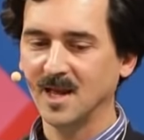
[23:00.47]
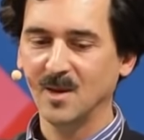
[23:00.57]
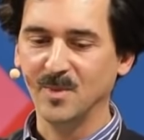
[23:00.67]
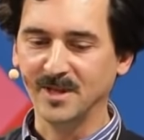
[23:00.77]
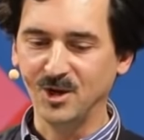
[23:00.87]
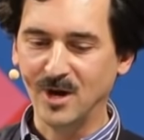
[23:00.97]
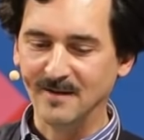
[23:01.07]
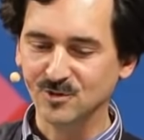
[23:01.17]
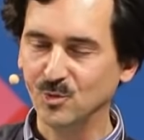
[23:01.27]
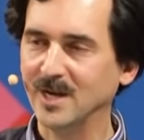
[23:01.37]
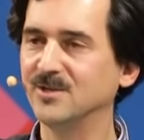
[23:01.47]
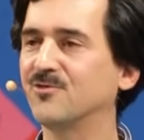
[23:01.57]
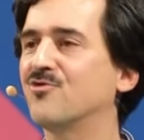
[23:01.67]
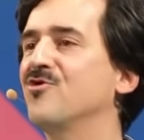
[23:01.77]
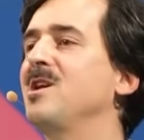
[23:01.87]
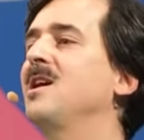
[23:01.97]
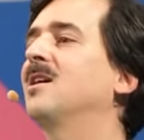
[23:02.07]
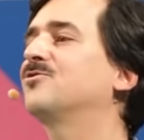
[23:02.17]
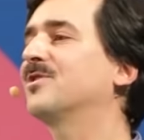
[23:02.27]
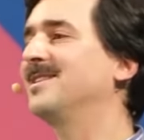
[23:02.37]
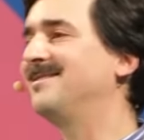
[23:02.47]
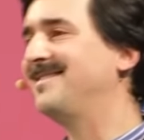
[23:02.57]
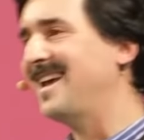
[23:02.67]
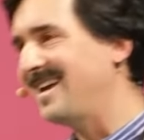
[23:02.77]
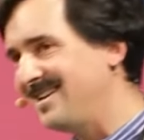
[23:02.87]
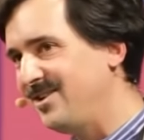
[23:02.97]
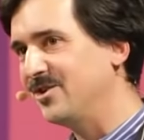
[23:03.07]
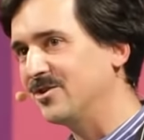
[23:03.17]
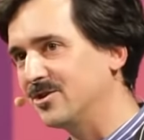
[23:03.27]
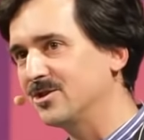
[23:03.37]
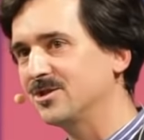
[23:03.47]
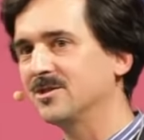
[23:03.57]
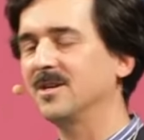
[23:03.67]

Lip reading: But then you have to wait 310 years